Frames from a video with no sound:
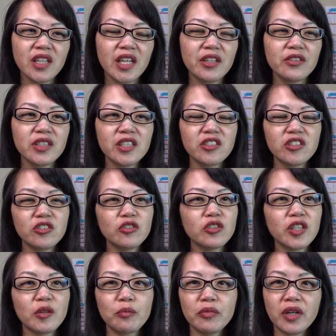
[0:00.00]
I don't need to.
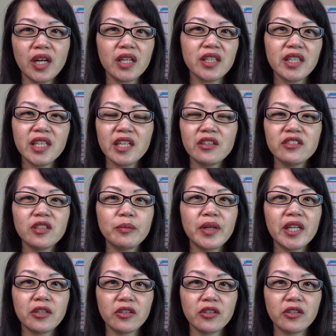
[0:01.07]
Like broccoli, I don't have to buy